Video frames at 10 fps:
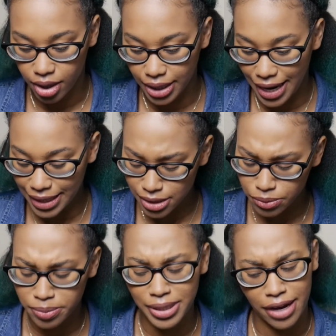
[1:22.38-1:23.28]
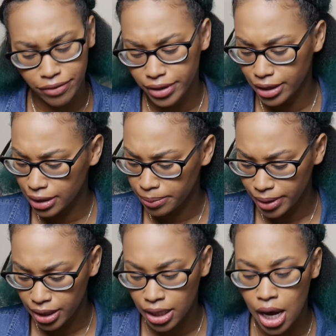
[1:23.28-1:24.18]
Next would definitely
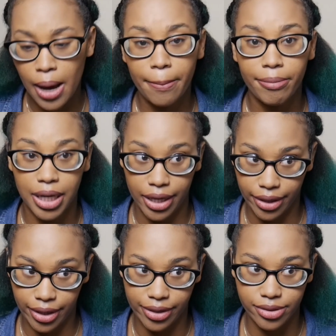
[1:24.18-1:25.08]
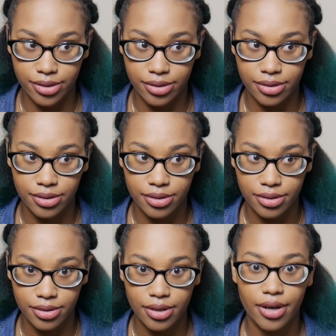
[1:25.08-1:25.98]
be blankets.
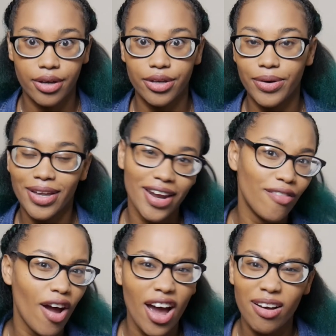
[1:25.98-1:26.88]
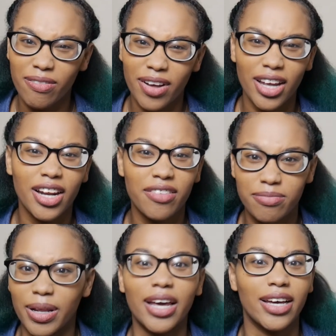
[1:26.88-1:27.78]
You can never have enough
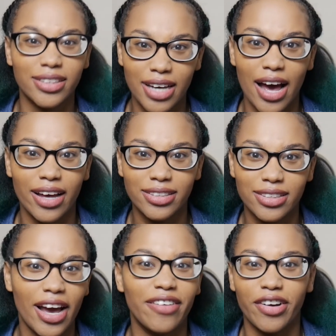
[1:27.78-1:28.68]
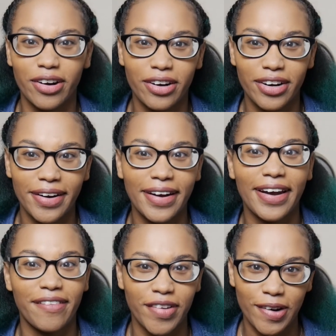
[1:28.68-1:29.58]
blankets, guys. Ever.
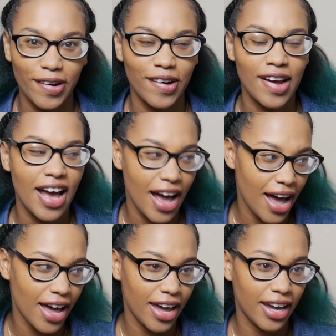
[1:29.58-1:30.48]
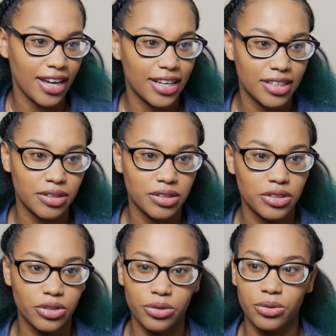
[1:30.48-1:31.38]
Never. I
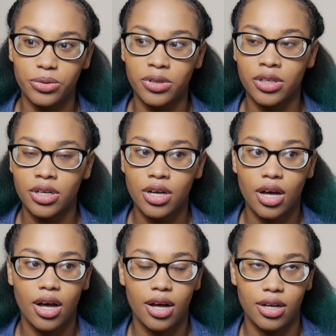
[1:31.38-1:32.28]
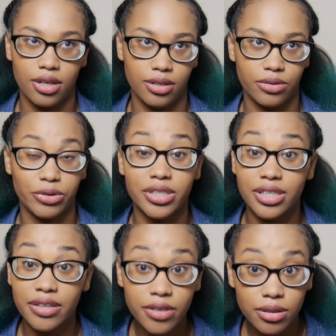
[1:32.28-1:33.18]
do
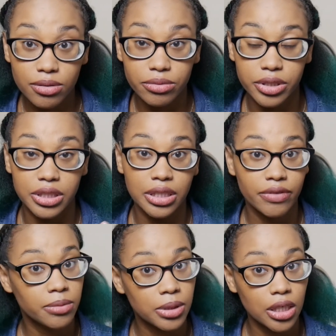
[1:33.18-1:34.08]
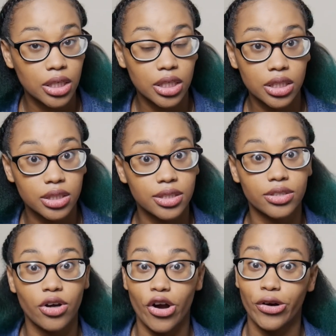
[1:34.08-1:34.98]
receiving
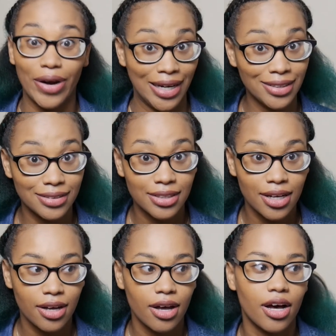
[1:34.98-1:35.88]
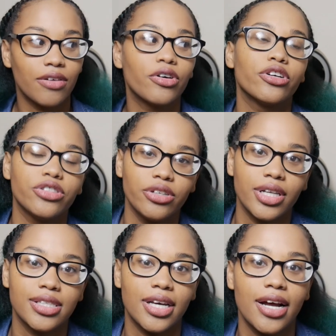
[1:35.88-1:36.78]
blankets are great. Of course, you know, they
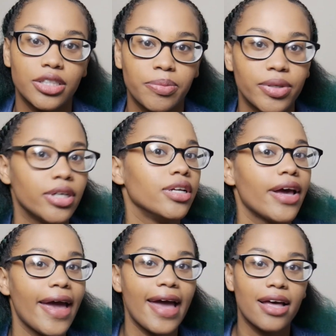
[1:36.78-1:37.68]
say not to put